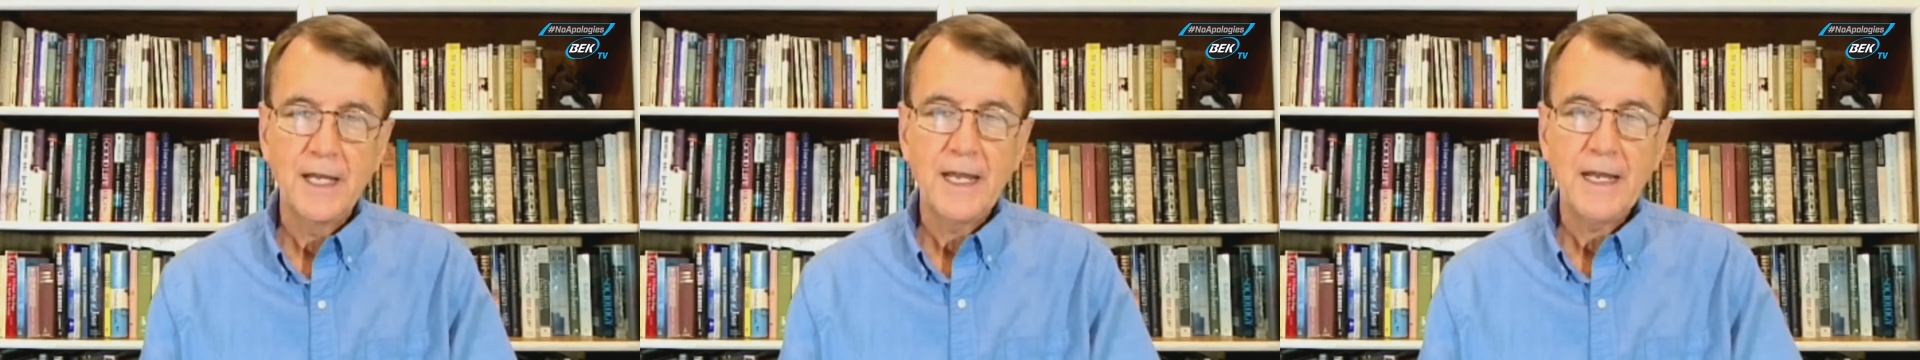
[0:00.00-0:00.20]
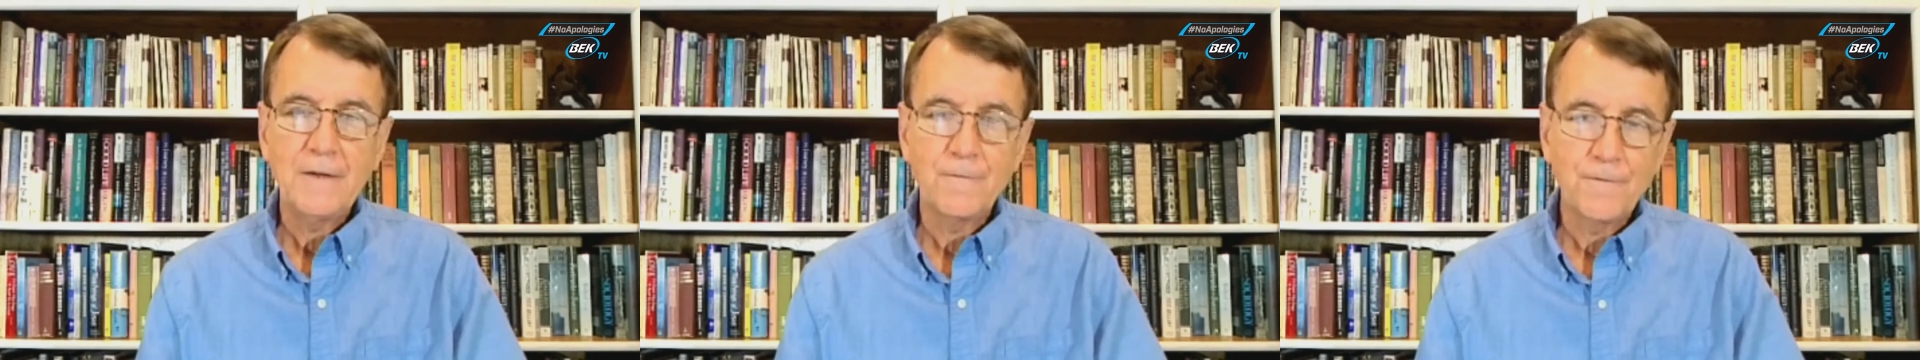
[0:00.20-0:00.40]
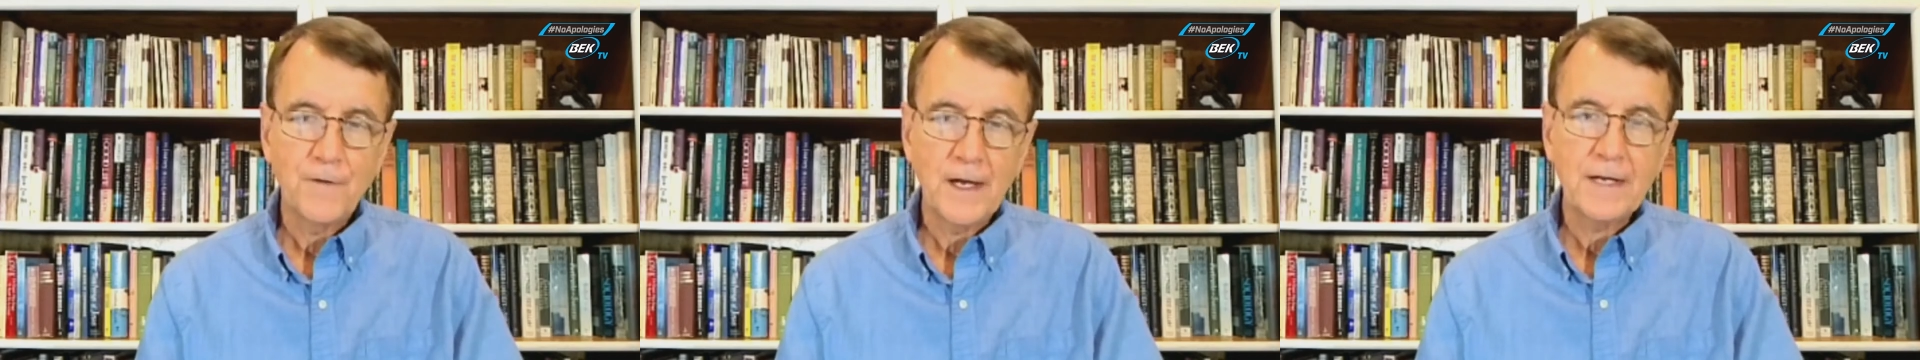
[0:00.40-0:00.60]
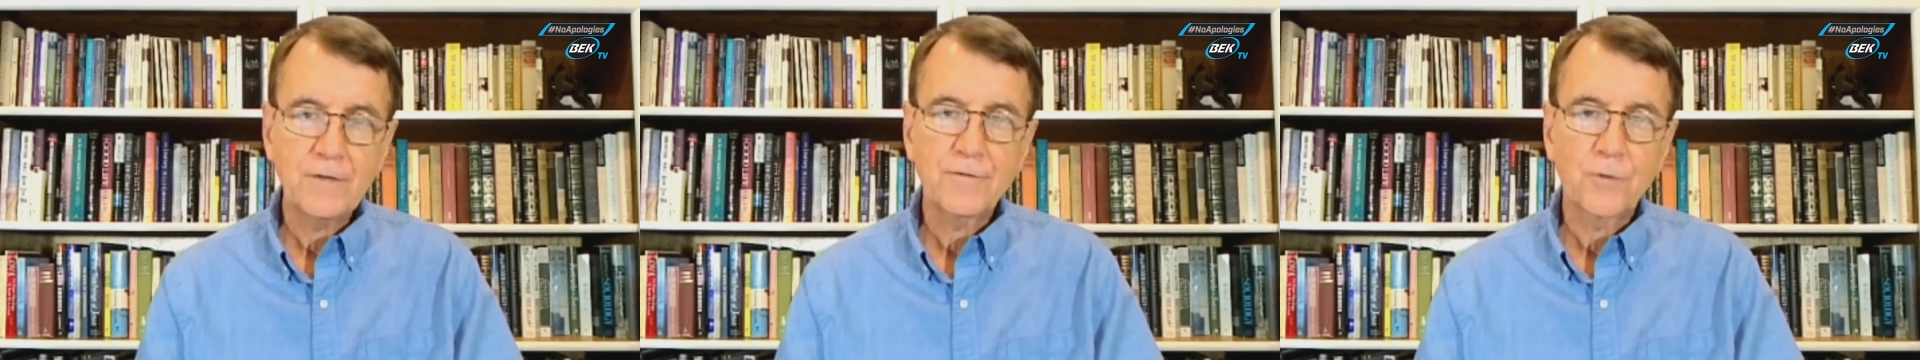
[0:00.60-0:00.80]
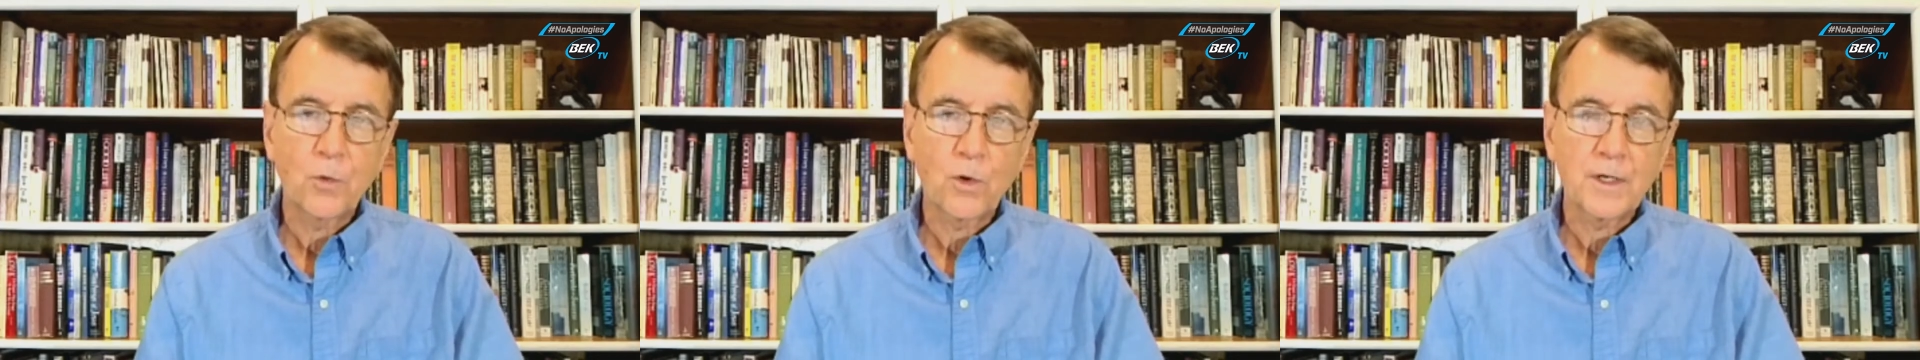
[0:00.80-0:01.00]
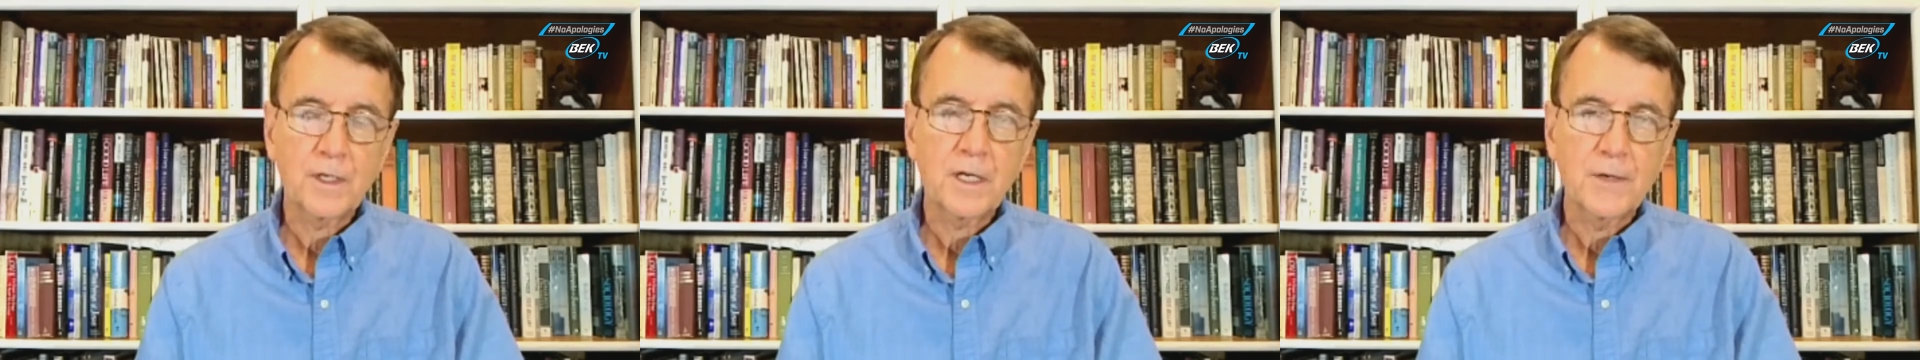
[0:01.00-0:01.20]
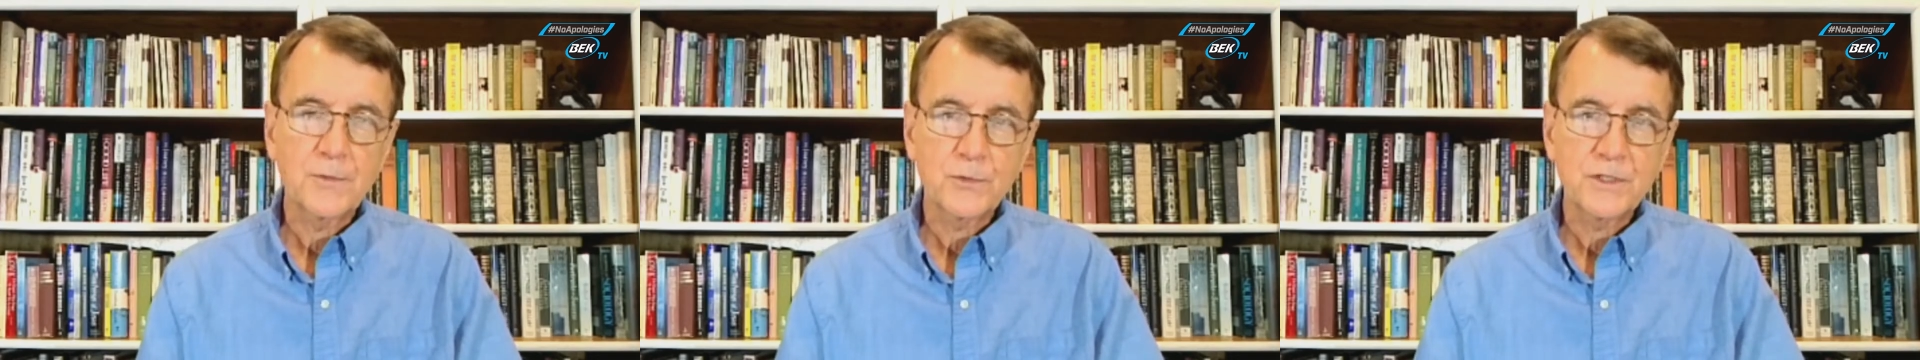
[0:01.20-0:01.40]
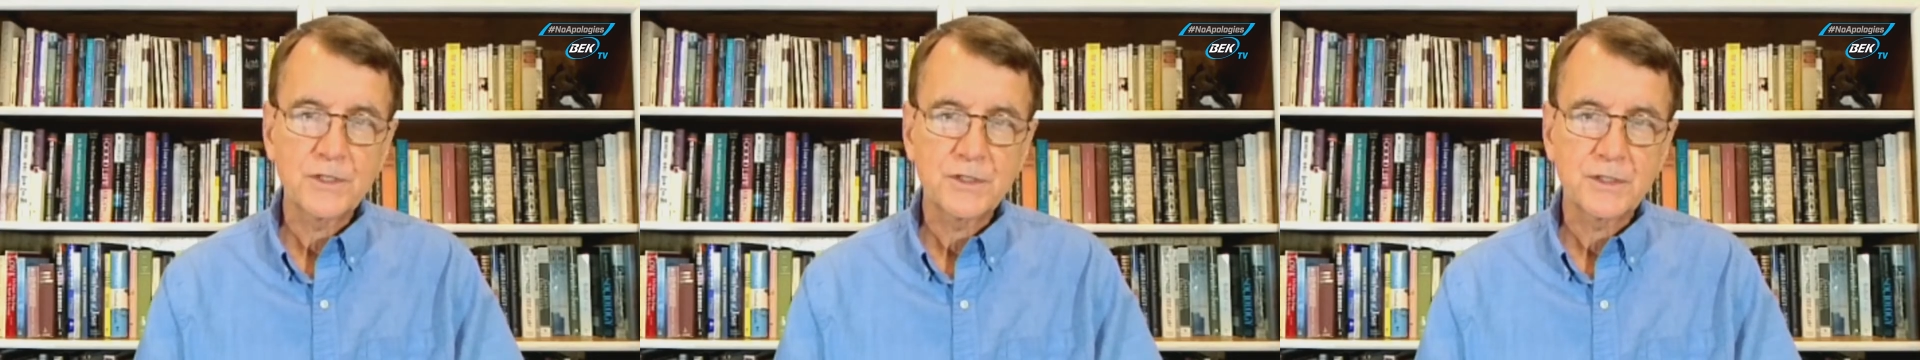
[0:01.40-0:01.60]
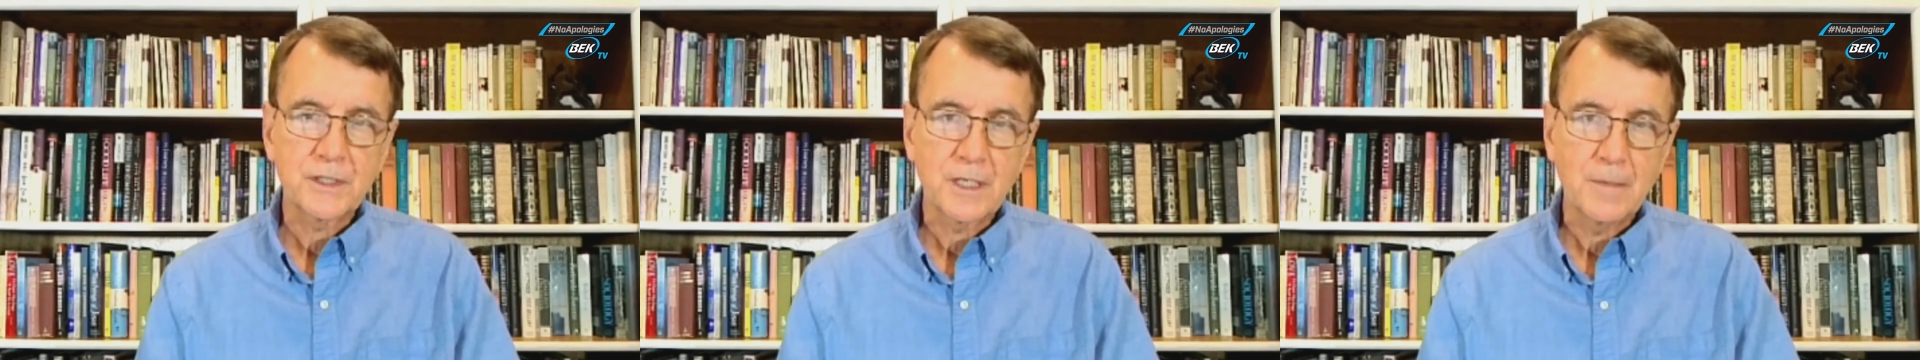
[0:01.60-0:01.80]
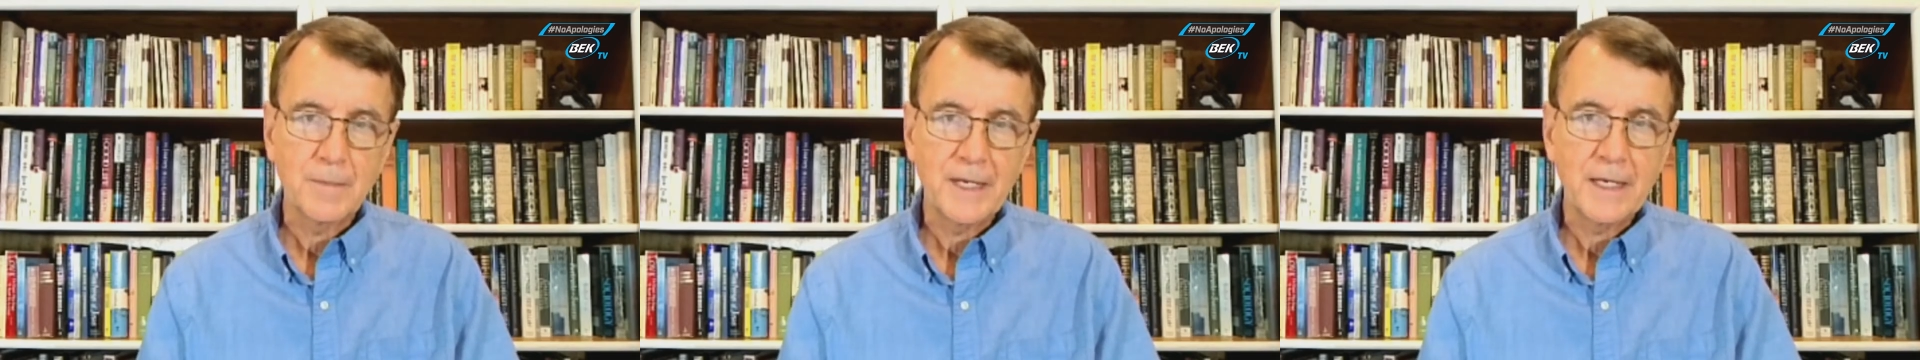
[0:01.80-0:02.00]
invite foreign countries to
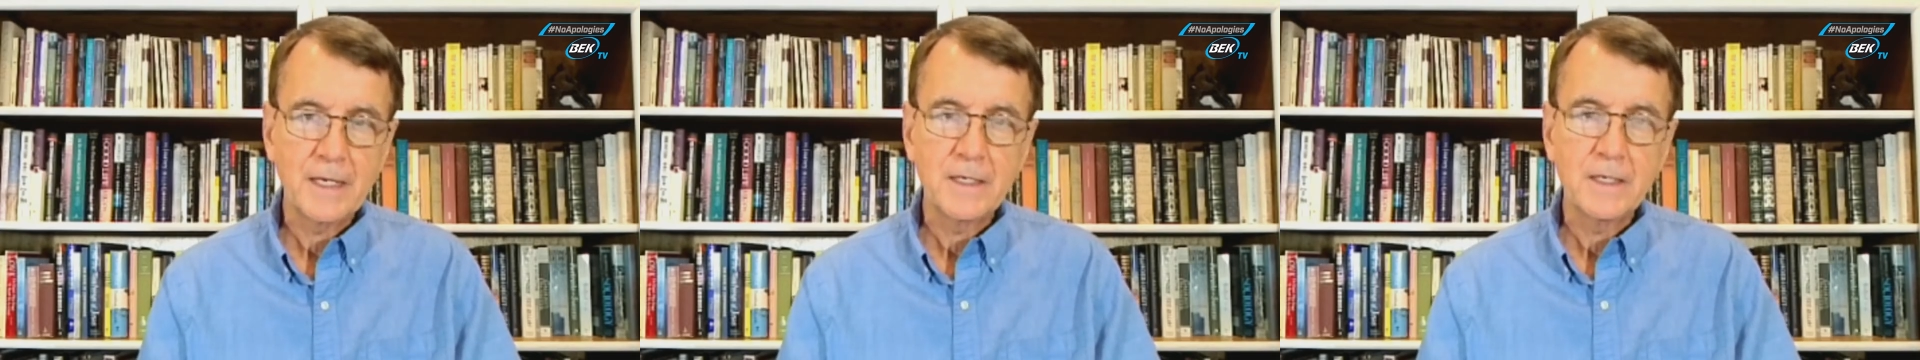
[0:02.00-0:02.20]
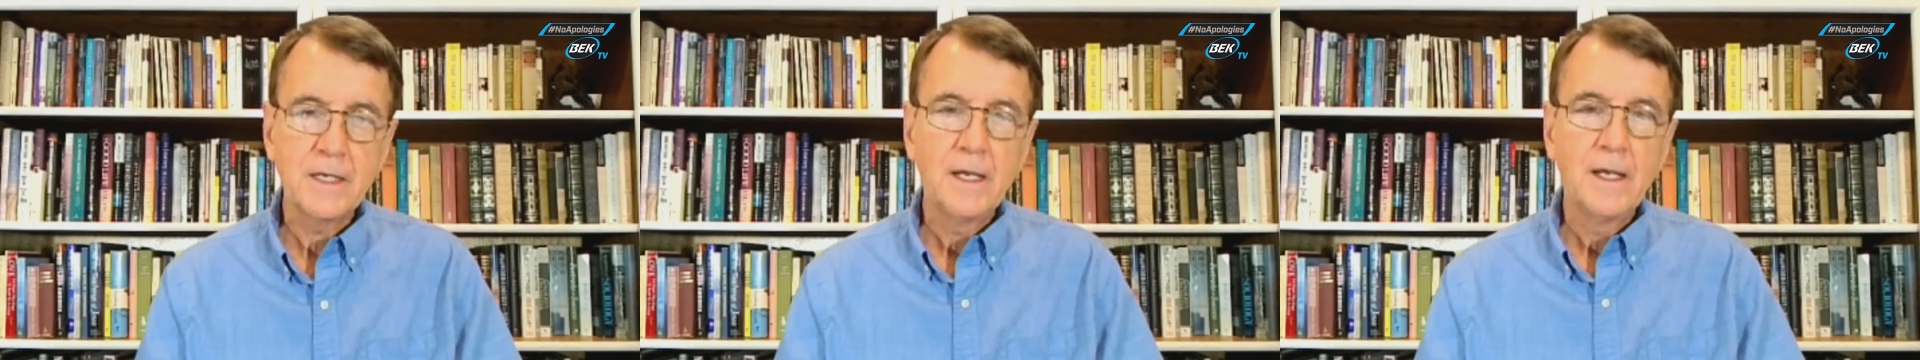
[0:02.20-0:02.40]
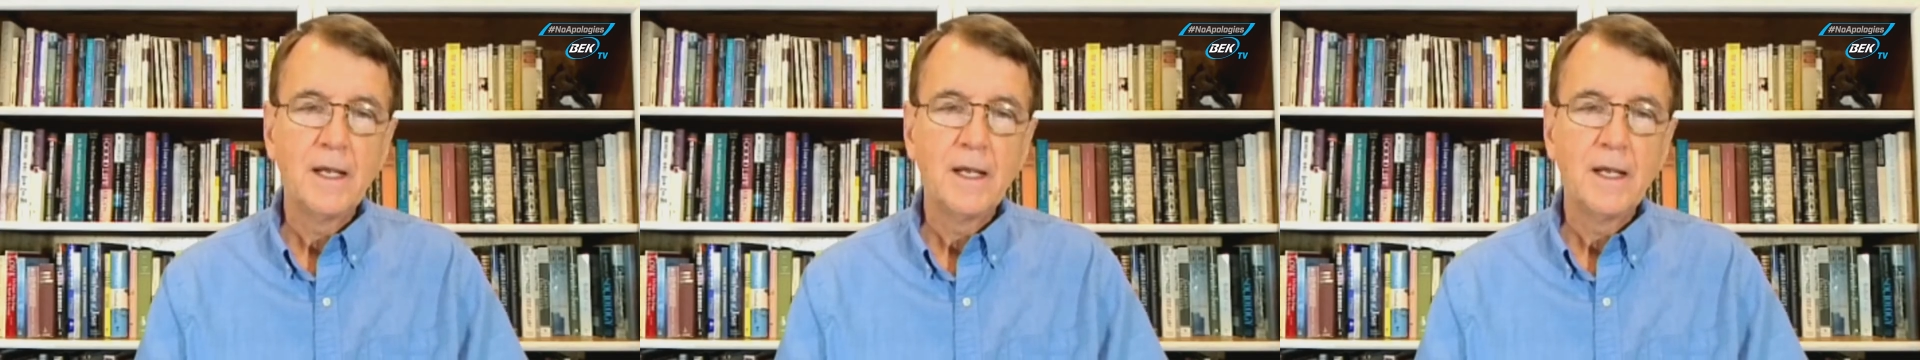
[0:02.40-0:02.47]
come in,